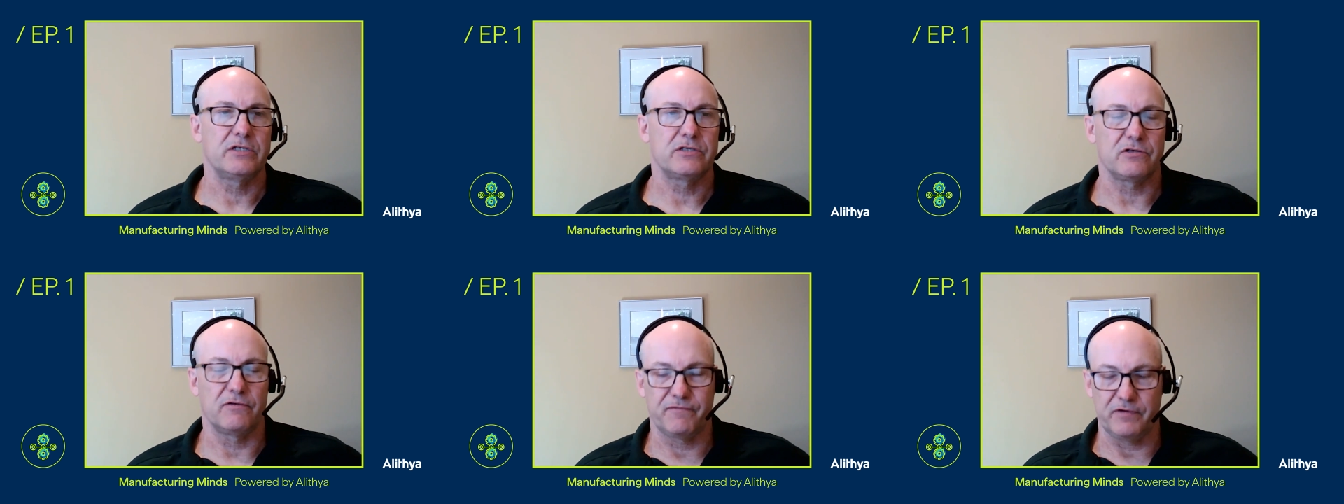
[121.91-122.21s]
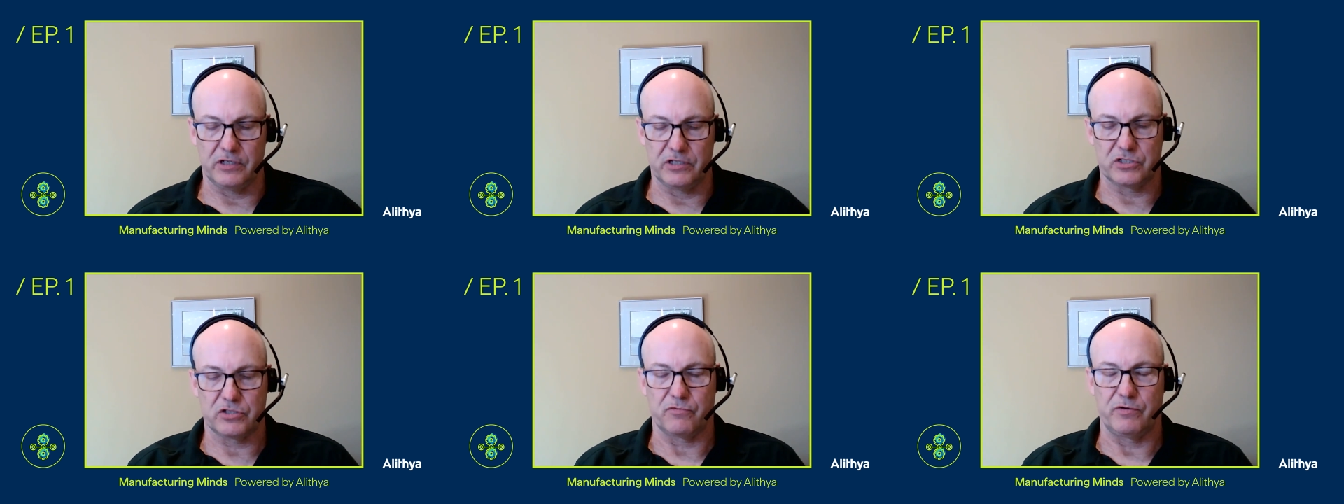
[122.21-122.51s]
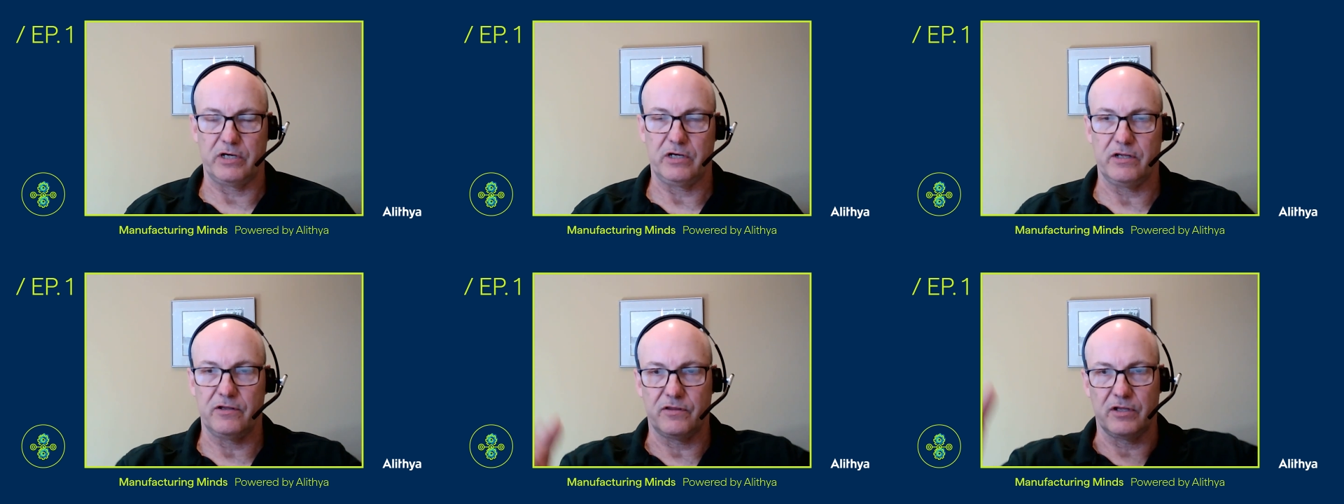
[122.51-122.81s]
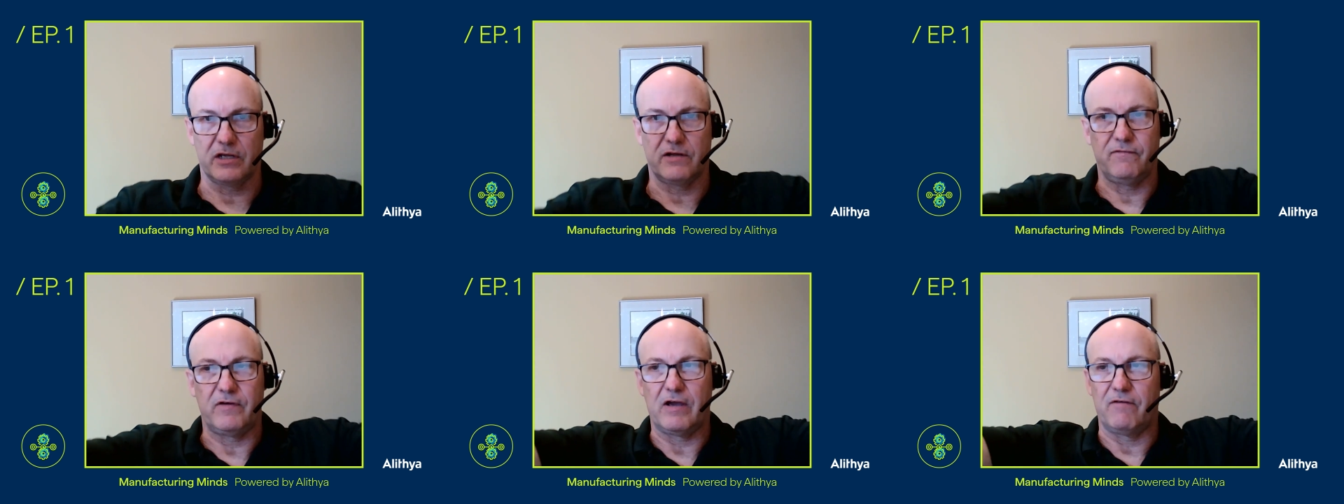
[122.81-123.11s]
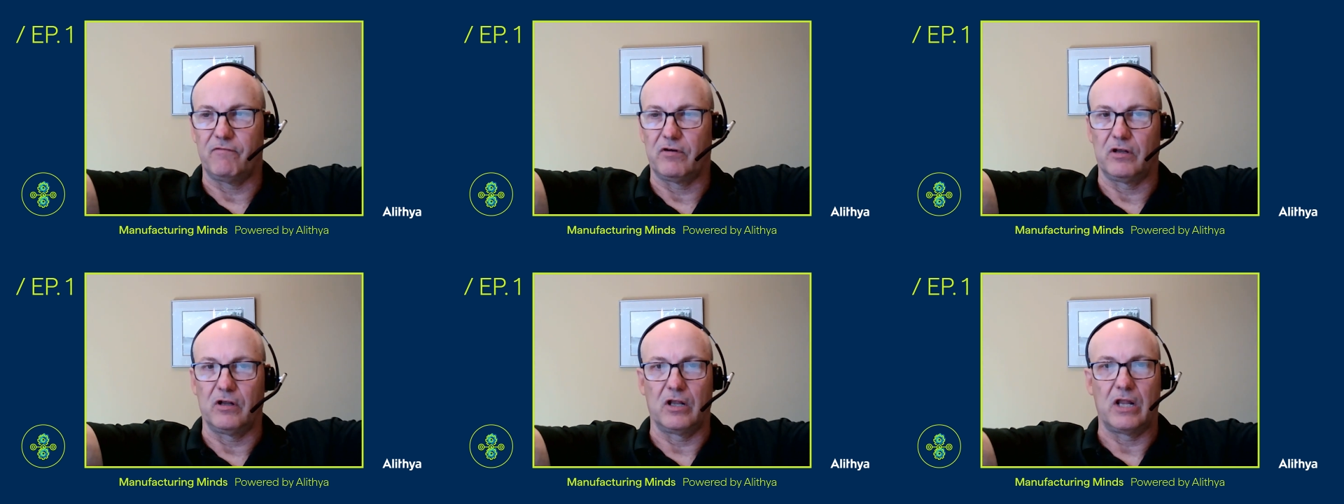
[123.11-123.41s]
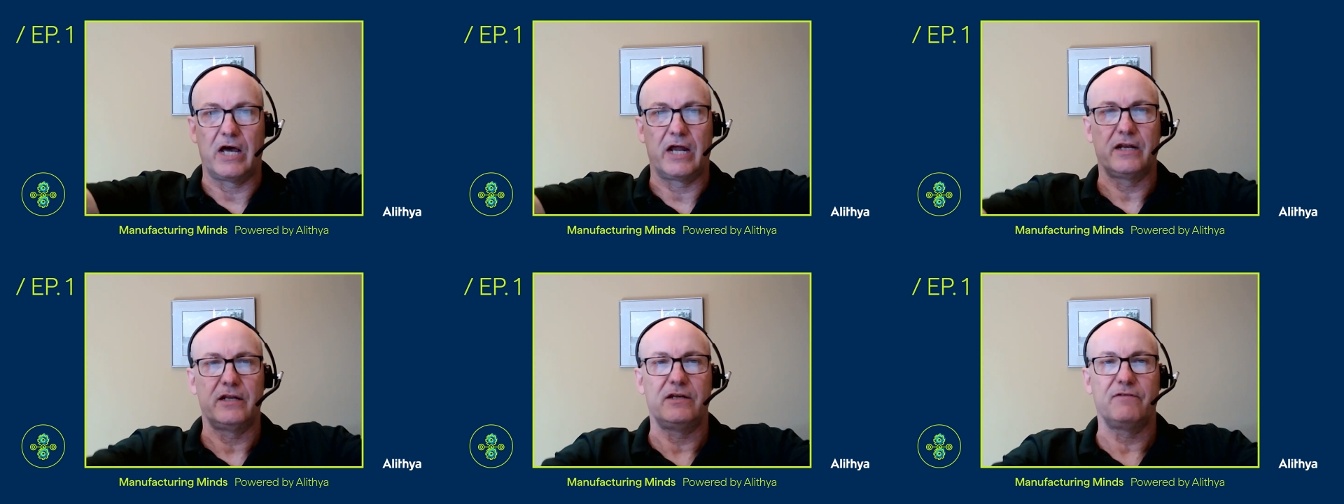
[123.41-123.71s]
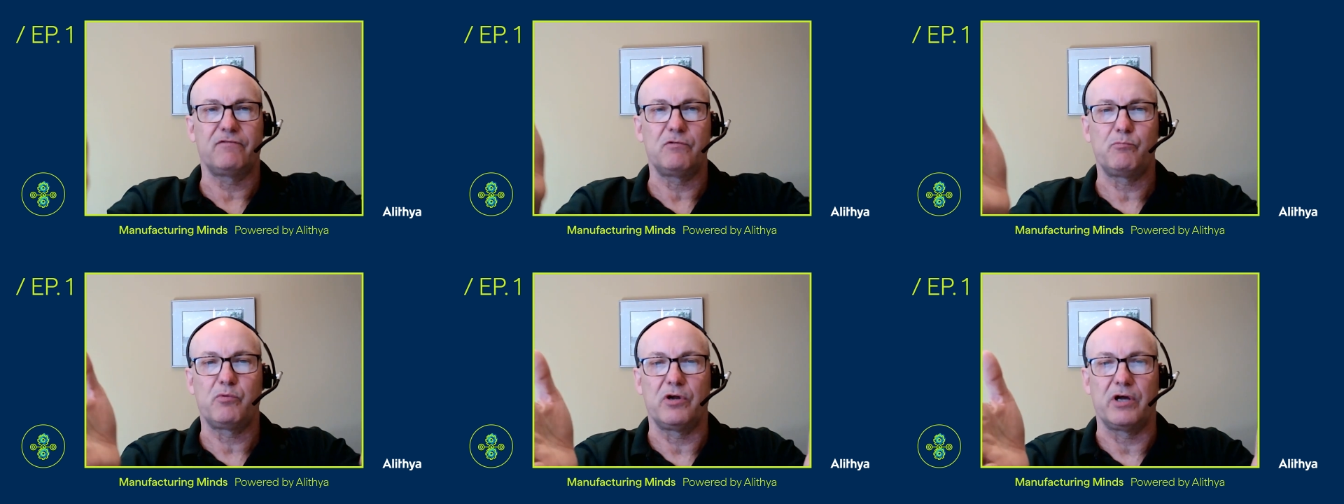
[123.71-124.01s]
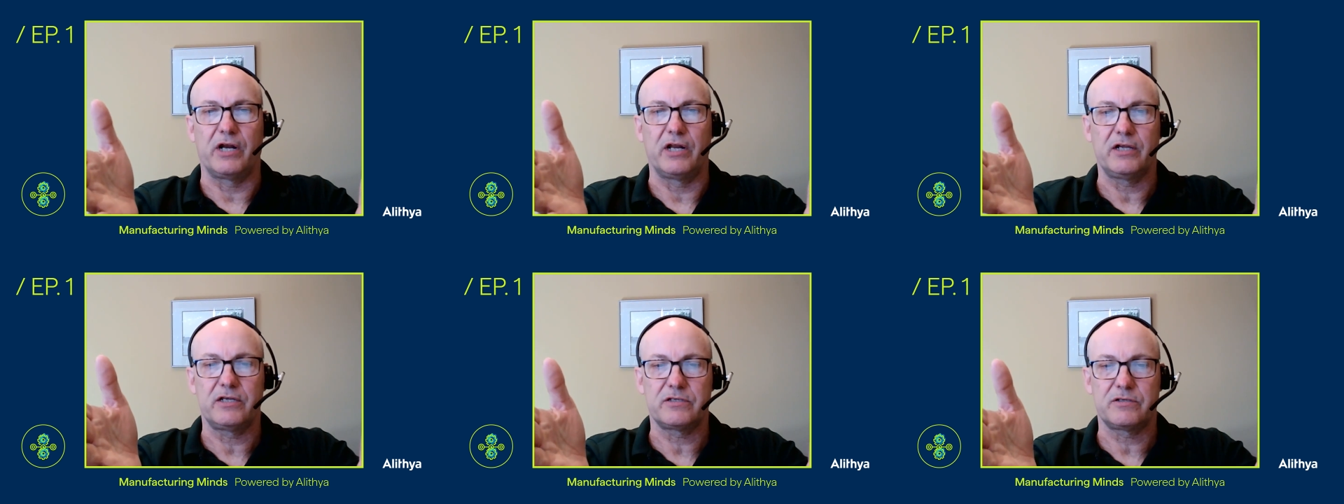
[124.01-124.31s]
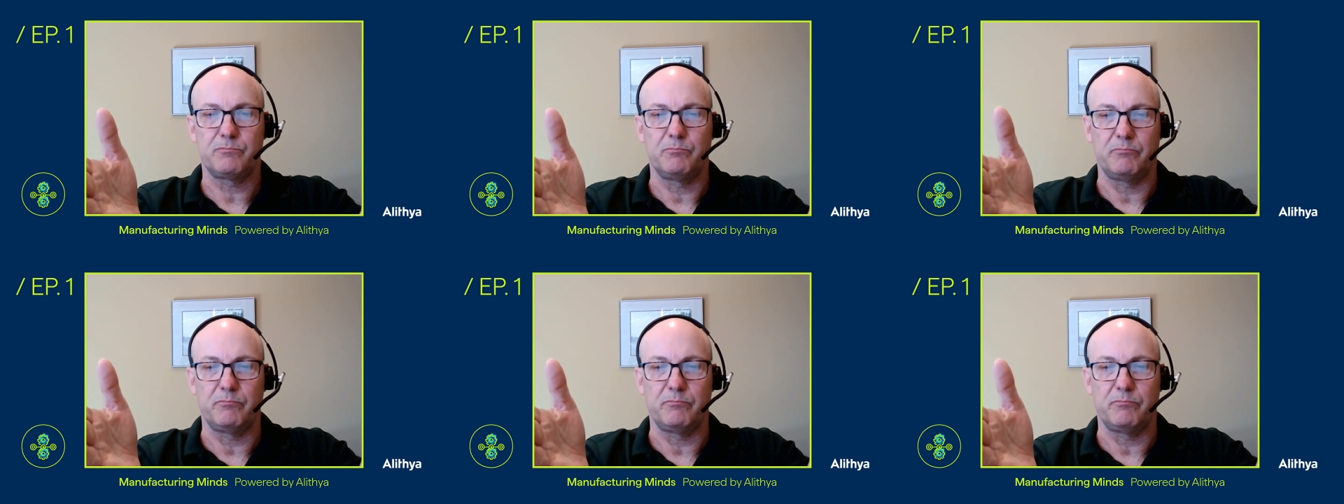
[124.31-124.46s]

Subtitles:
So if you're discrete, you think you have a lot of different products,